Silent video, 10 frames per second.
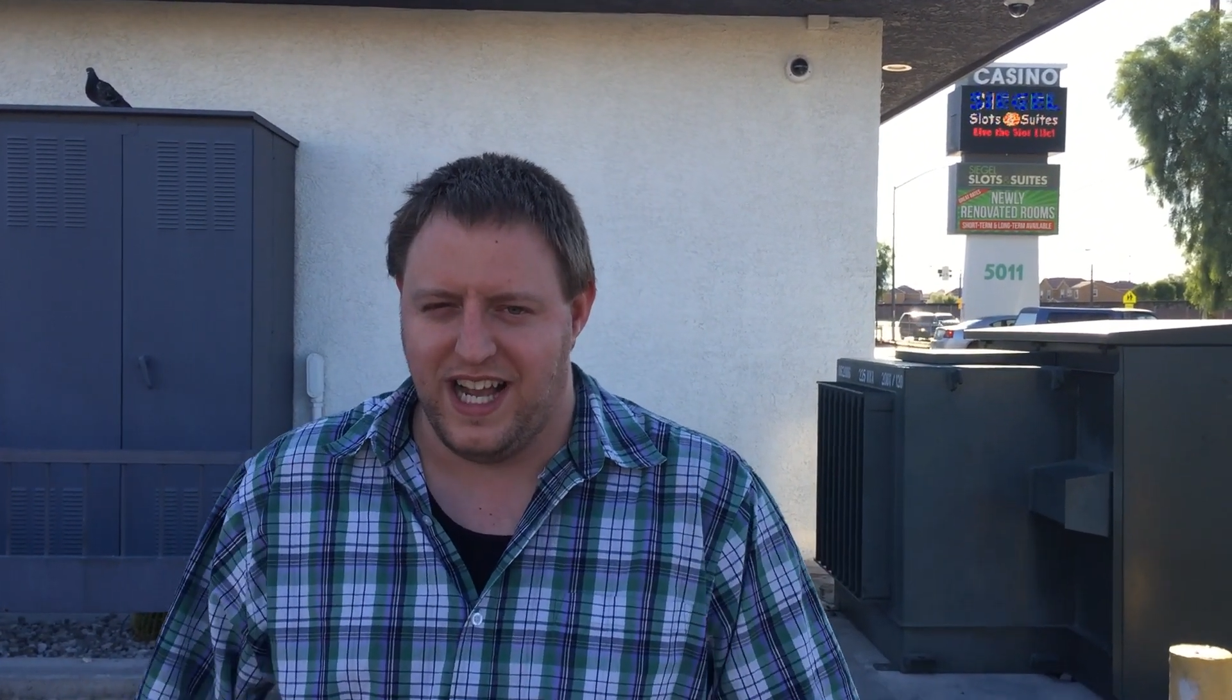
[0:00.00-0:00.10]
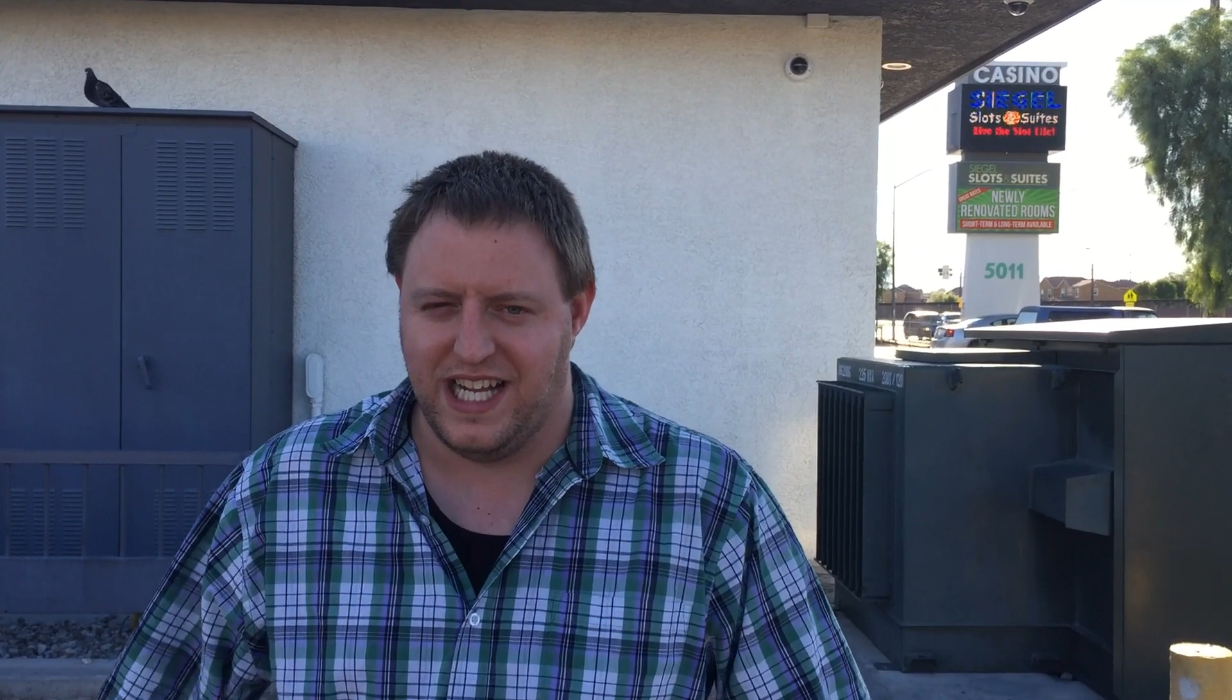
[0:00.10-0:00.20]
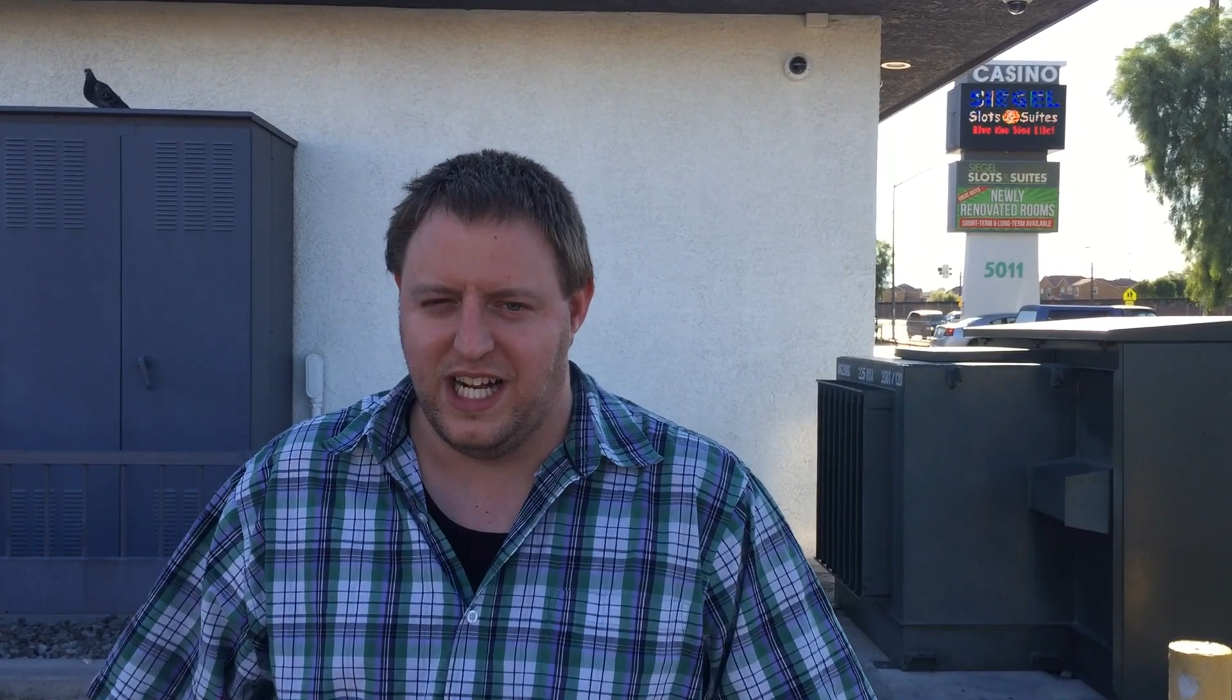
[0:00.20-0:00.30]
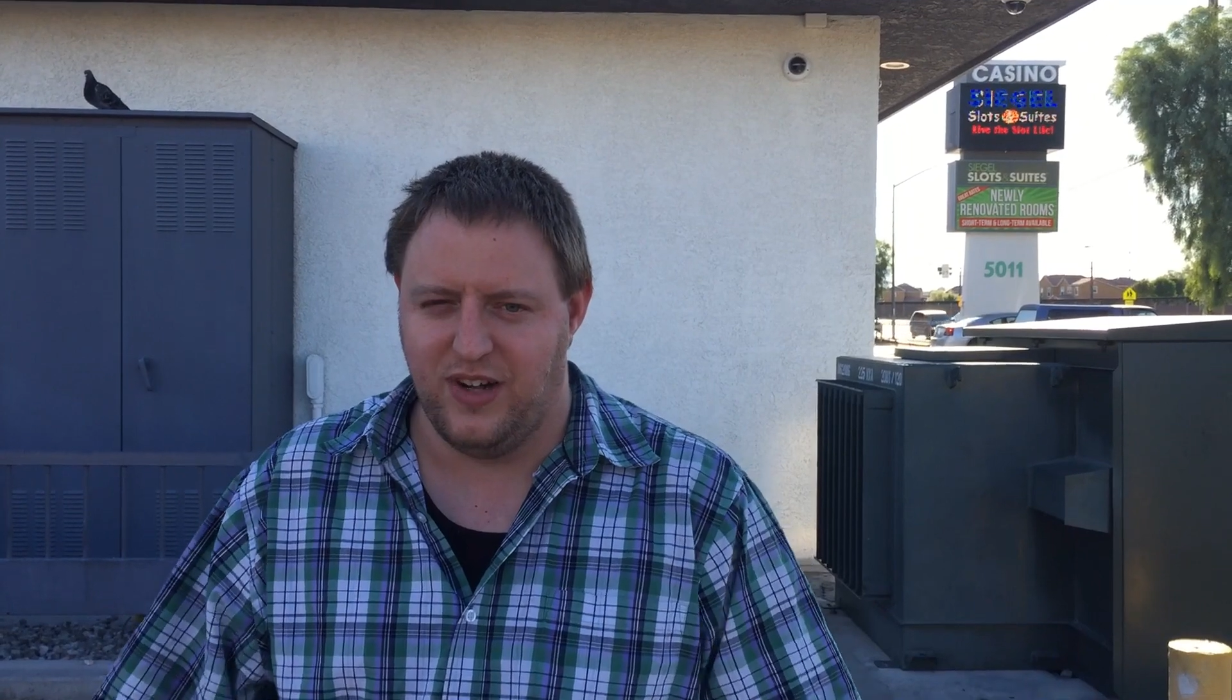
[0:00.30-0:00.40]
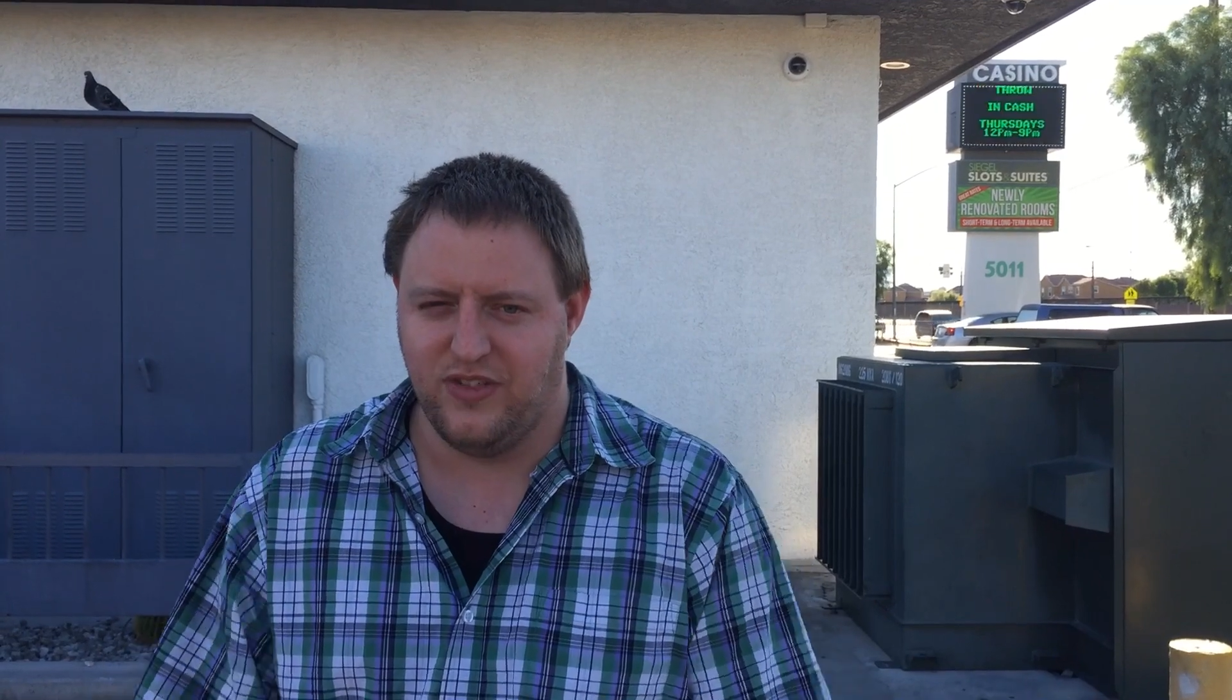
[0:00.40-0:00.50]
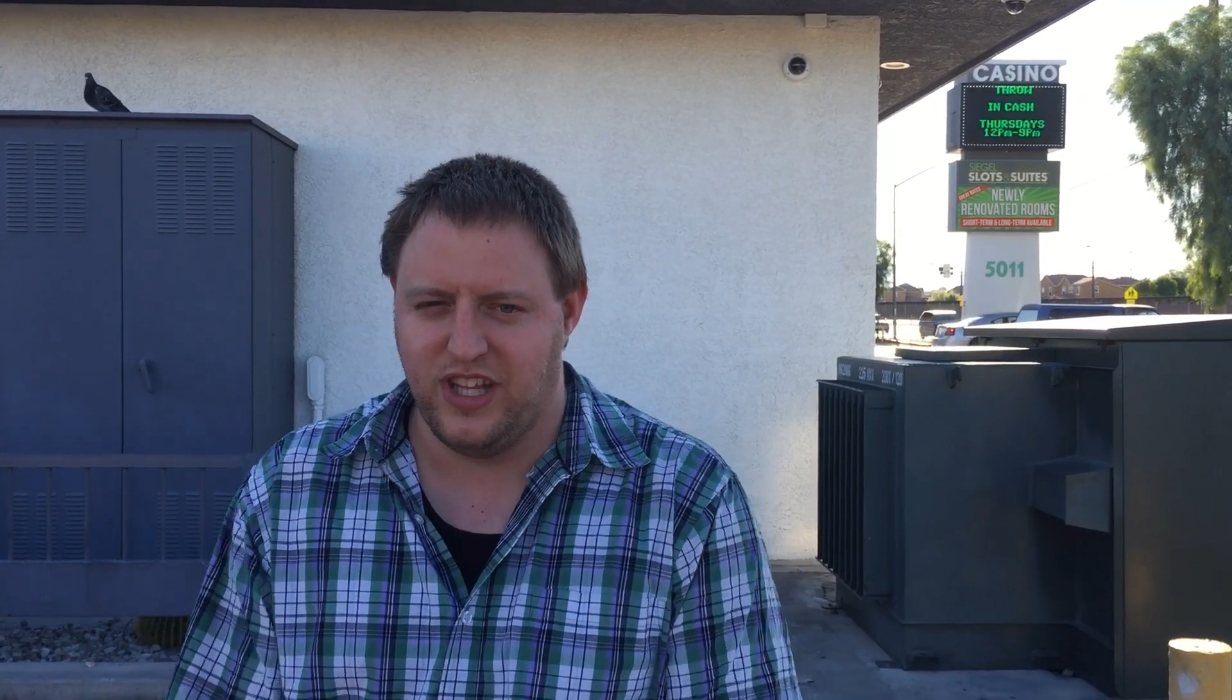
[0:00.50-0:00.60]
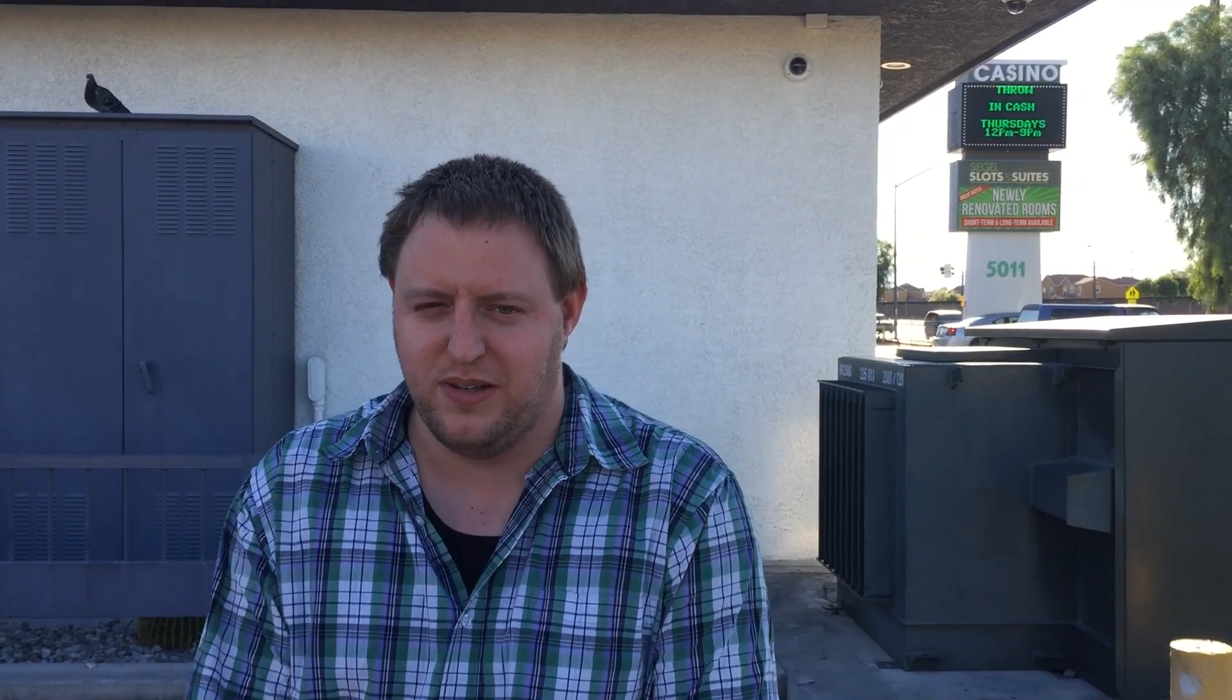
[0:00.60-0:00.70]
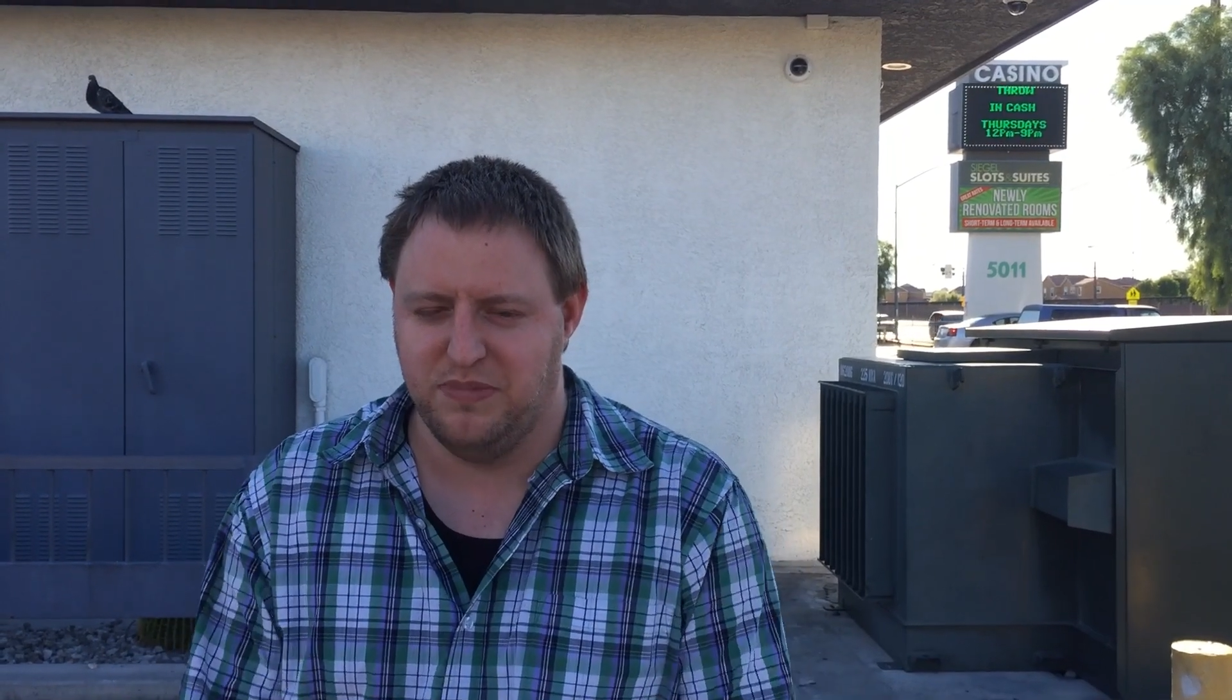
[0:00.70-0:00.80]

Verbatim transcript: and I don't think